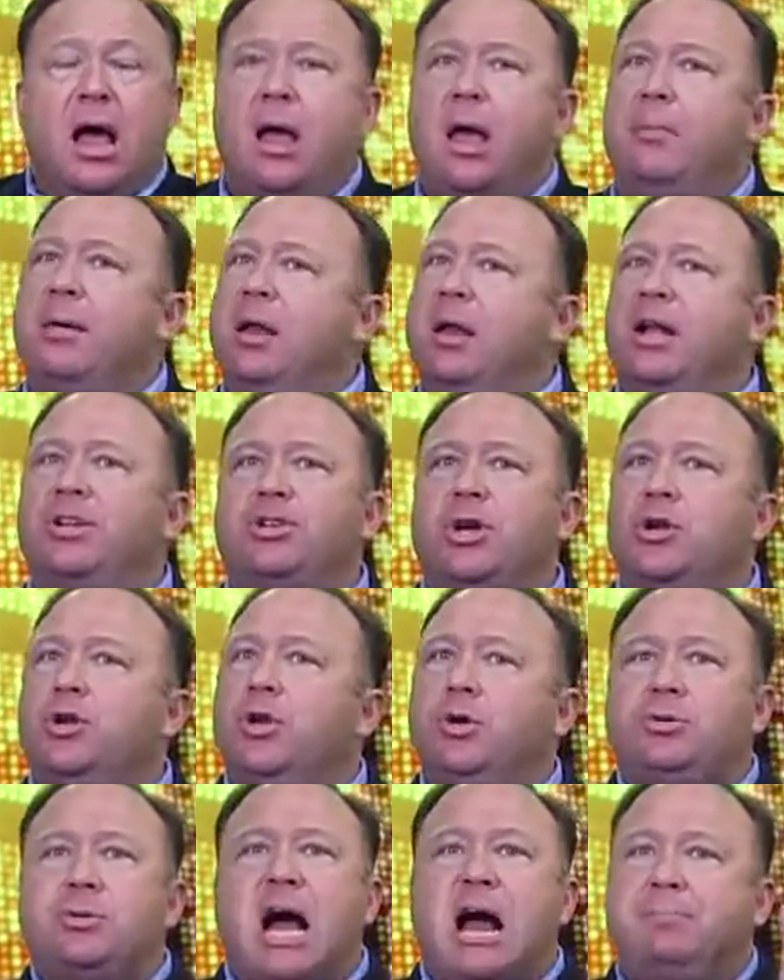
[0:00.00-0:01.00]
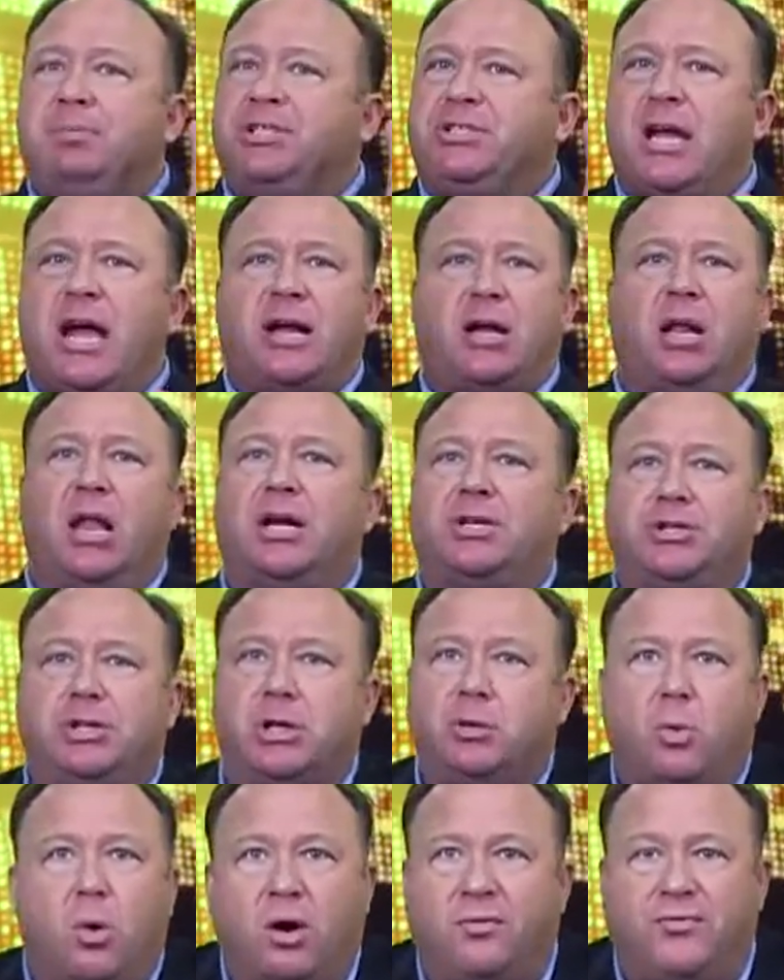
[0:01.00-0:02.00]
I mean, it's a new type of
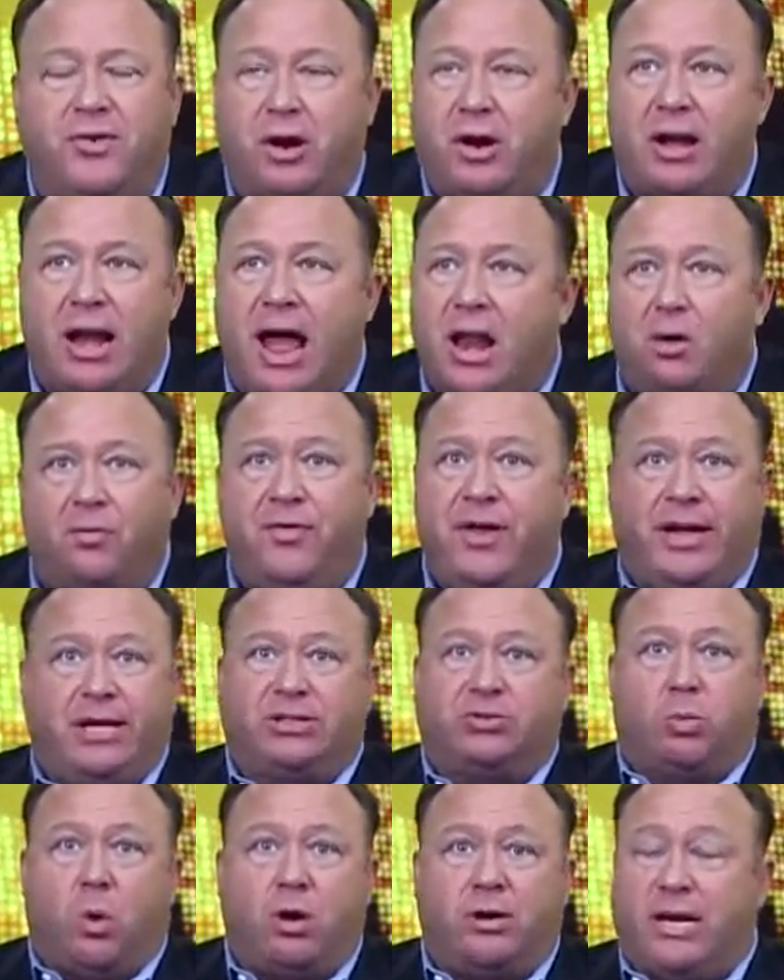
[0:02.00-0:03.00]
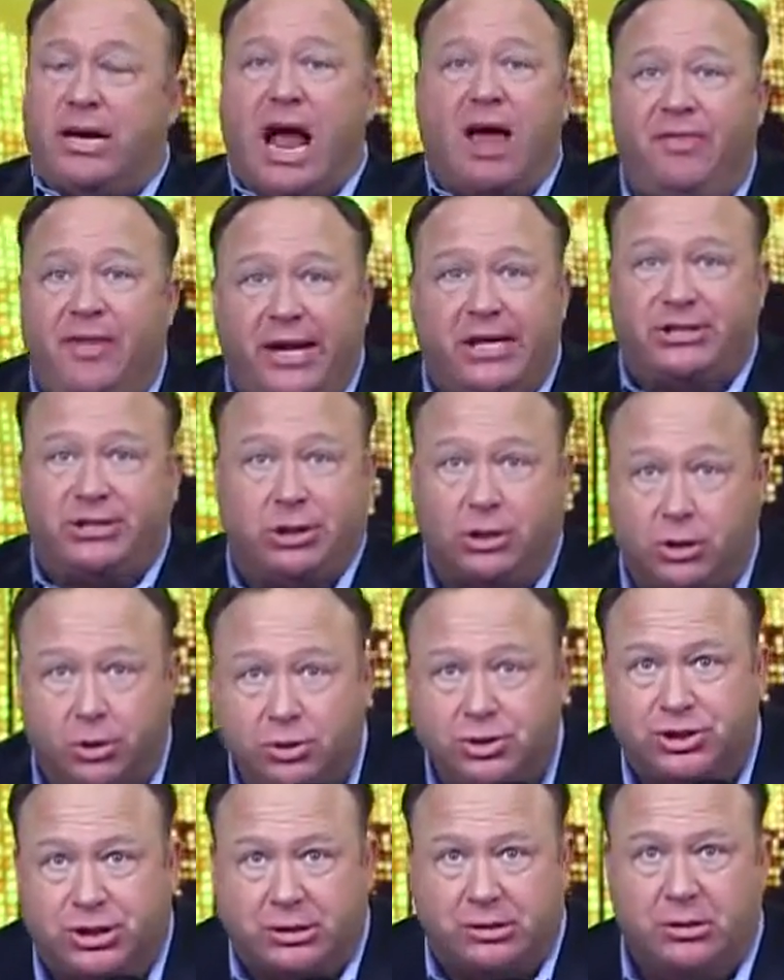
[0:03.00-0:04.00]
psychological warfare, and I don't think it's working. I think it's
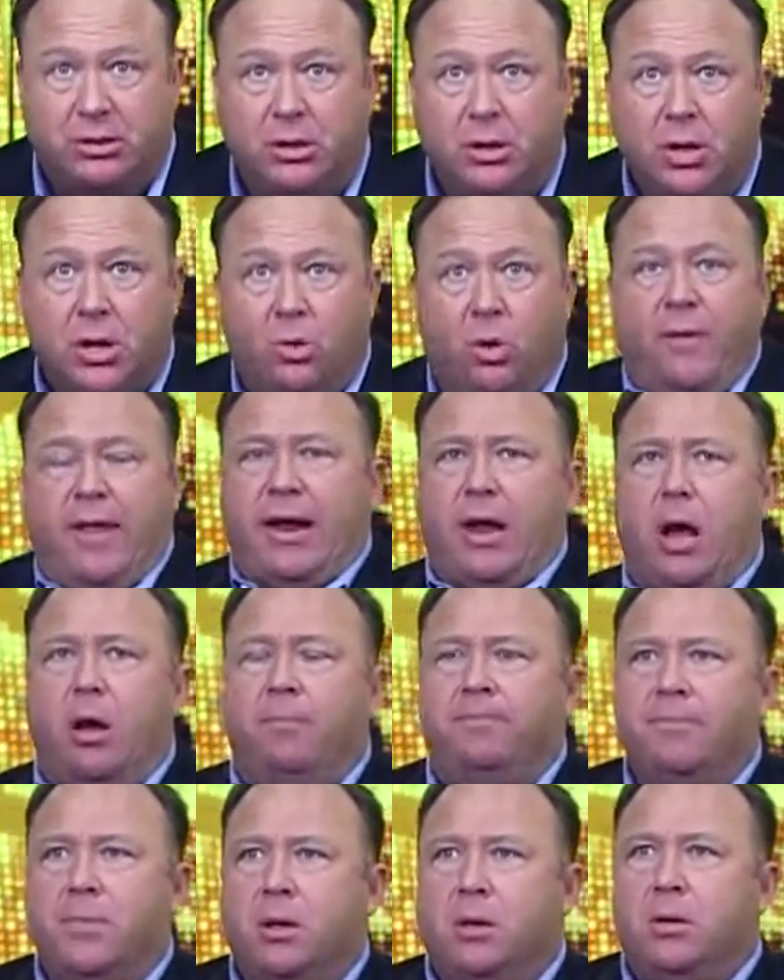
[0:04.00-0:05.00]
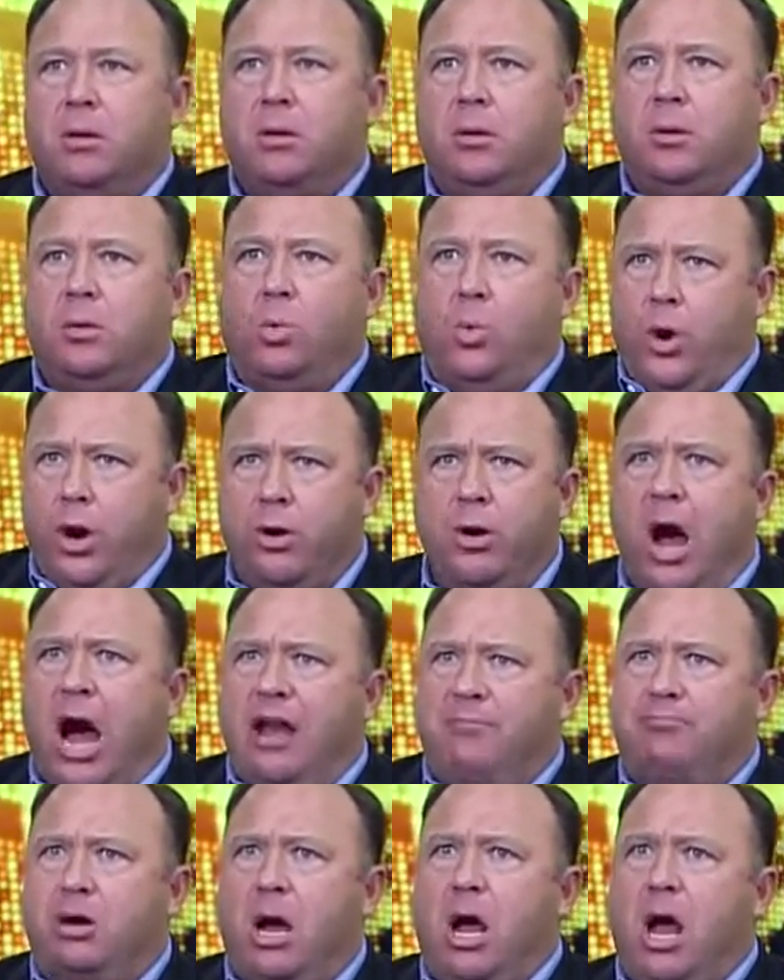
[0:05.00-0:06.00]
delusion, where they go, we're not